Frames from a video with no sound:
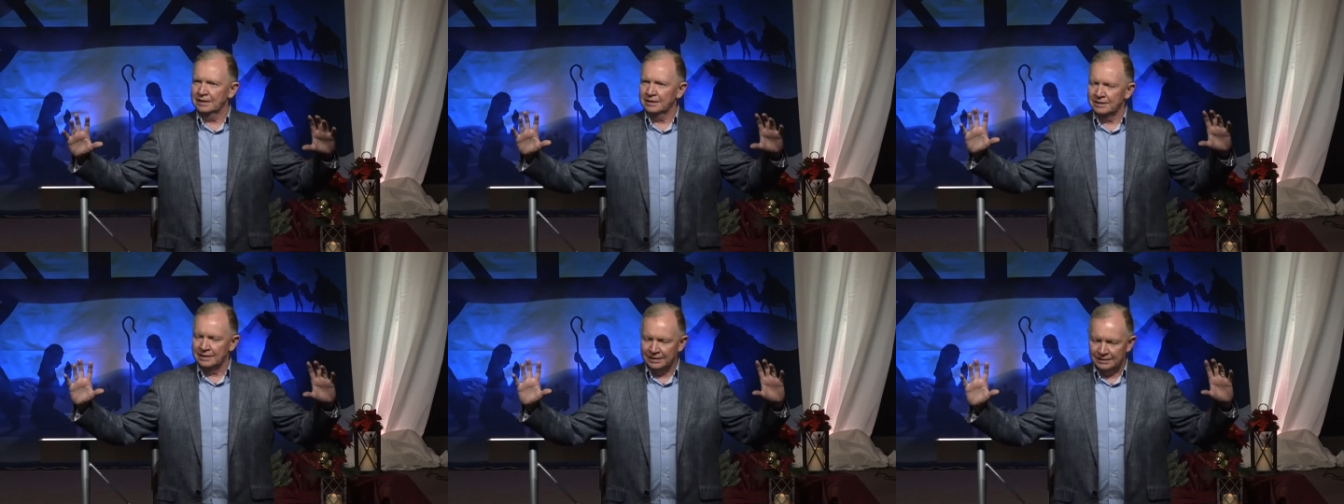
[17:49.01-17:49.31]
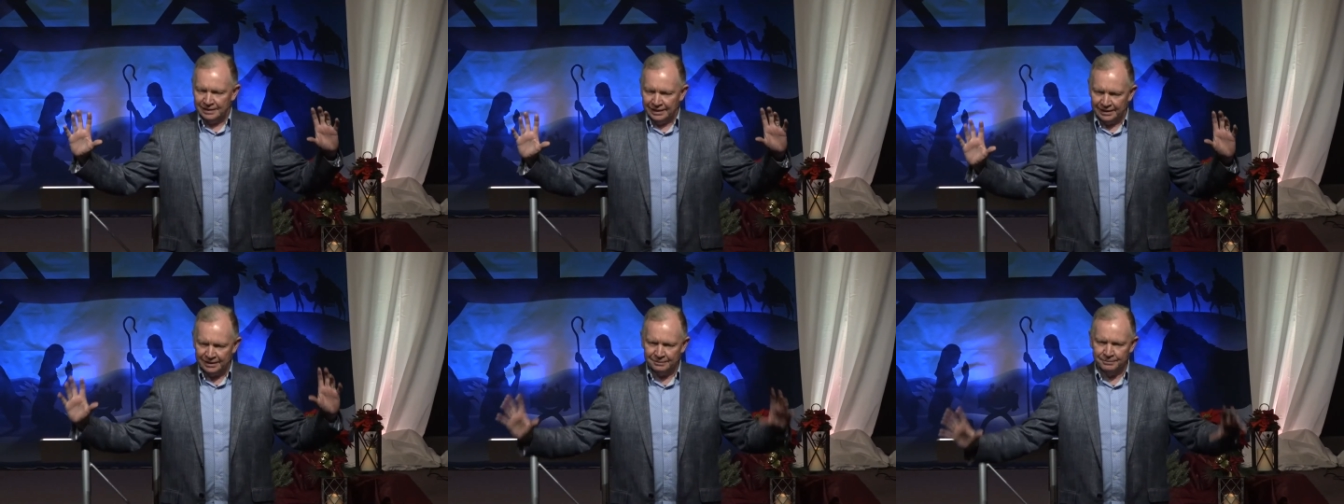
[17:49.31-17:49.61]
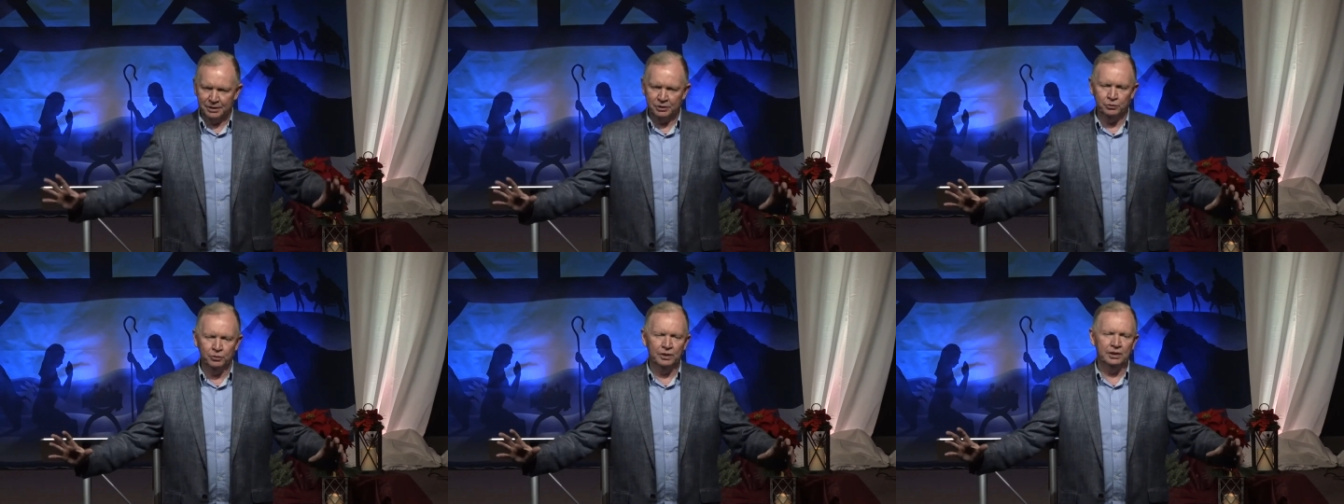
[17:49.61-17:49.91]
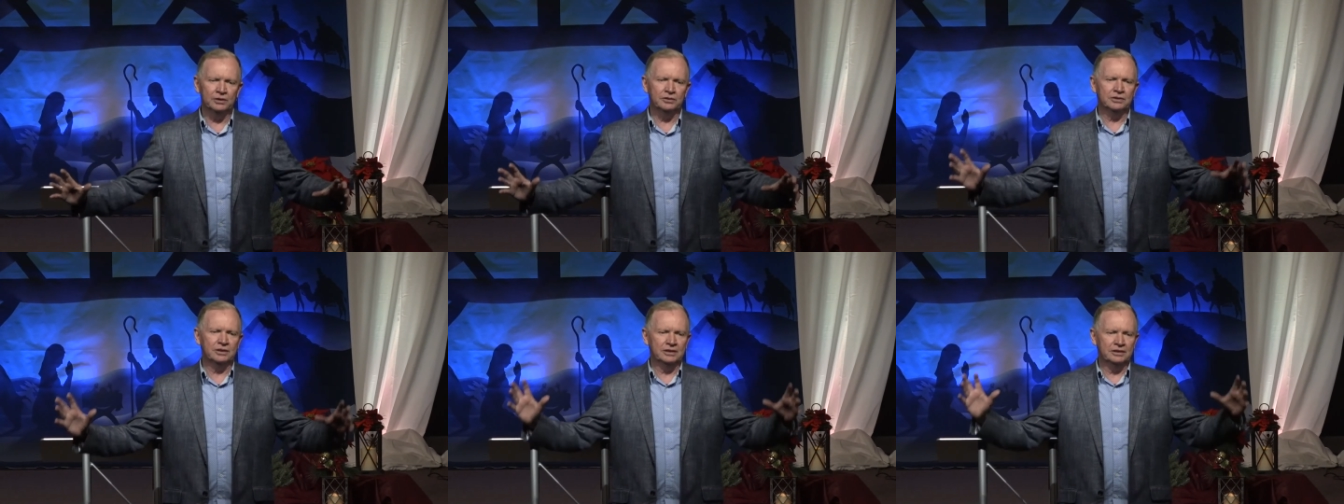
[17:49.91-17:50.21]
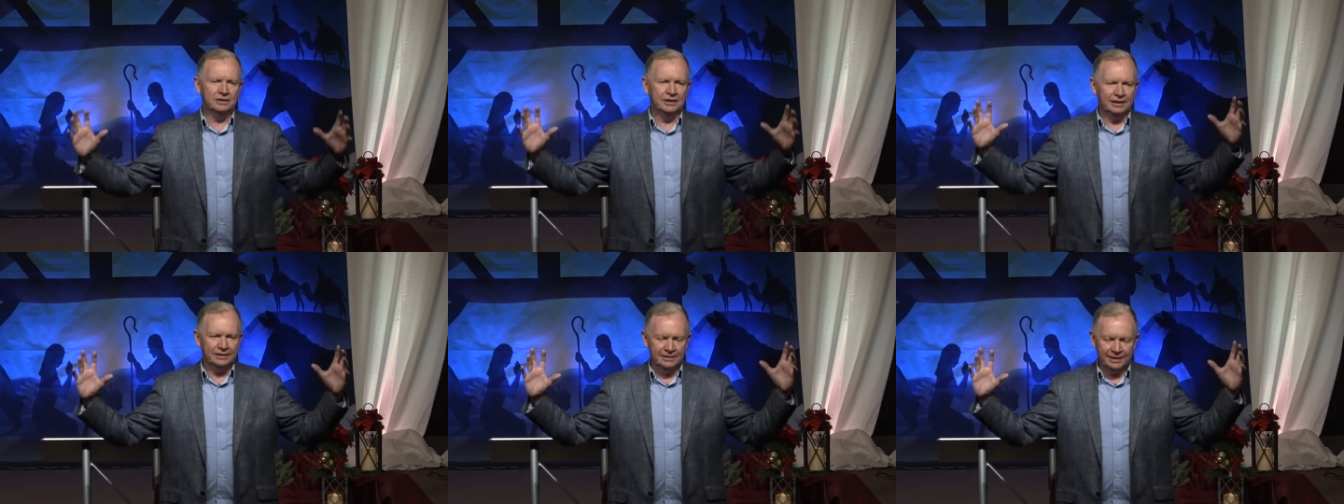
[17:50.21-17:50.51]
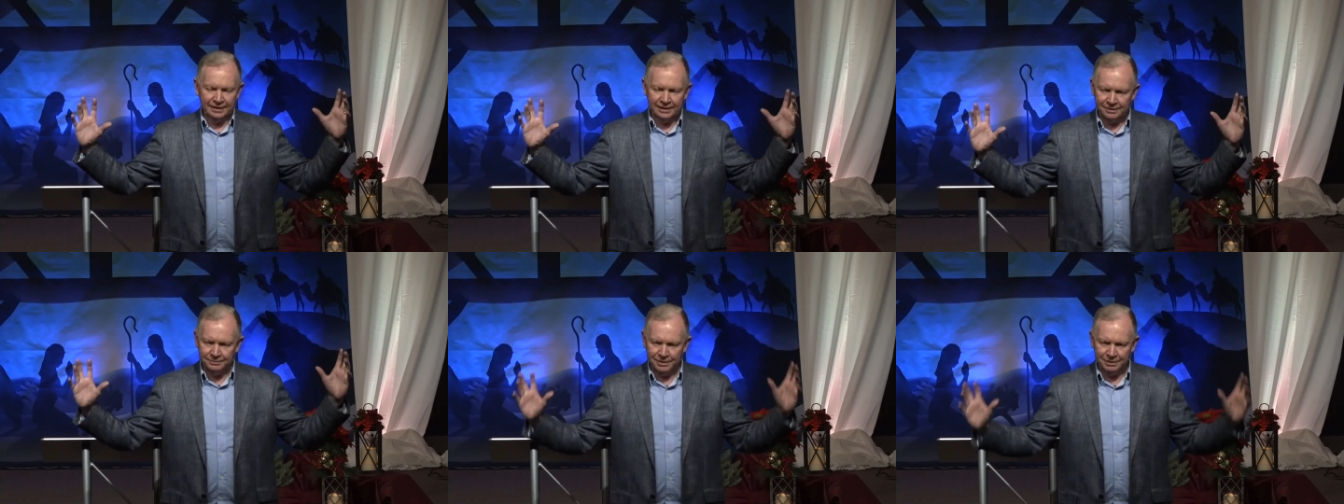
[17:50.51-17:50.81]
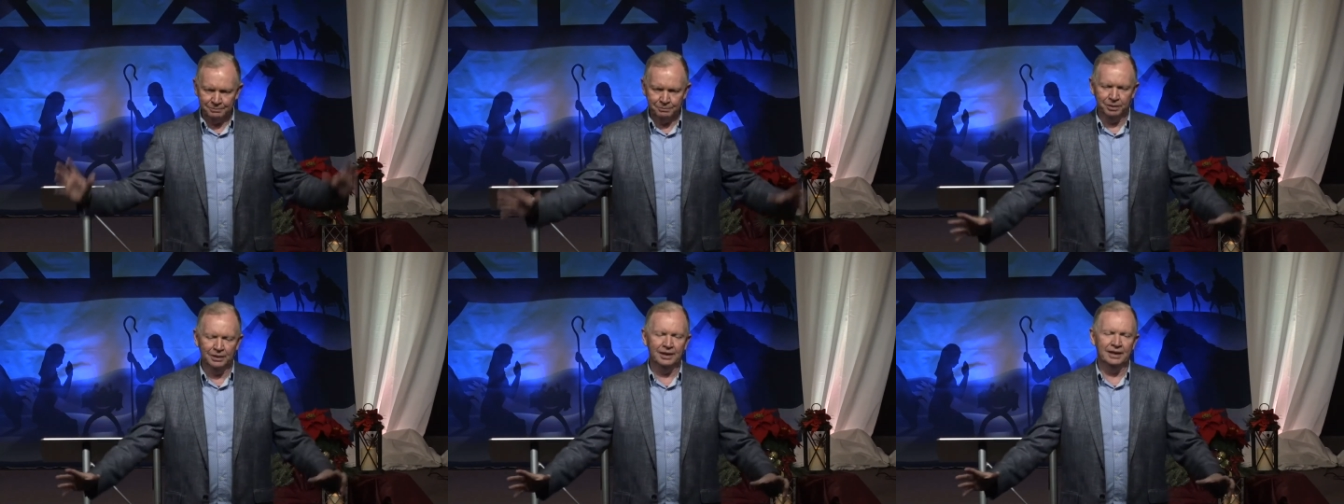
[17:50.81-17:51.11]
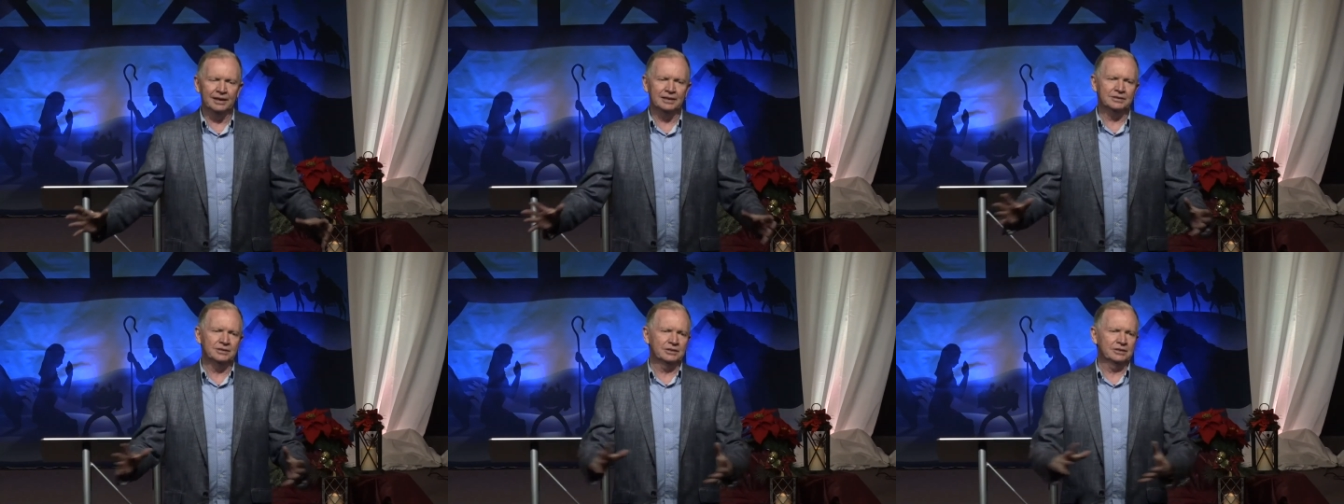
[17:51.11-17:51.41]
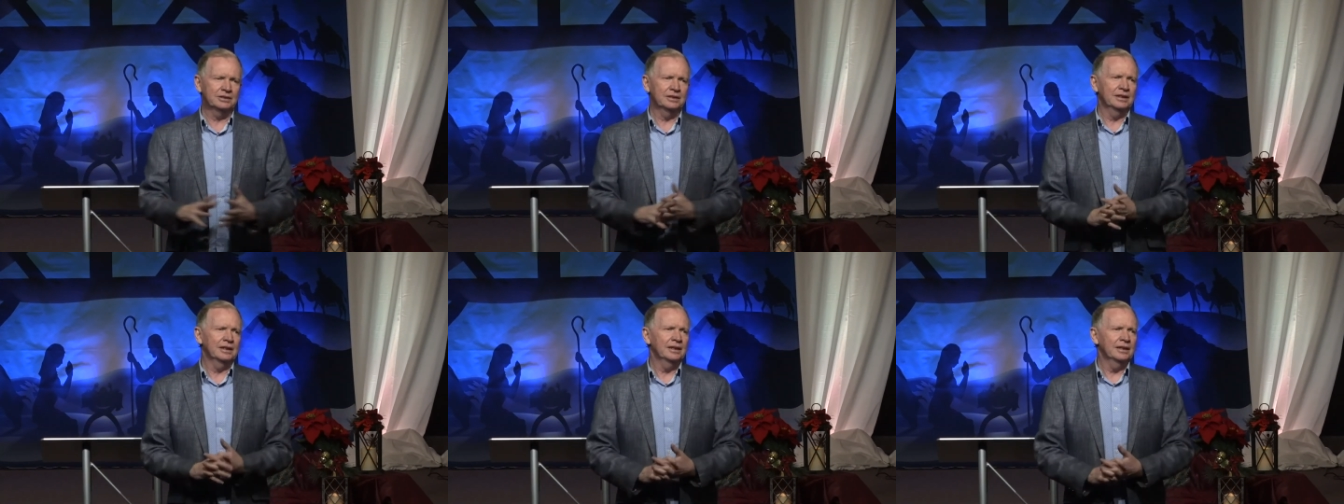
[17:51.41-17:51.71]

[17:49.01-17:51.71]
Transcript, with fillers: that they can be wealthy, that they can be blessed.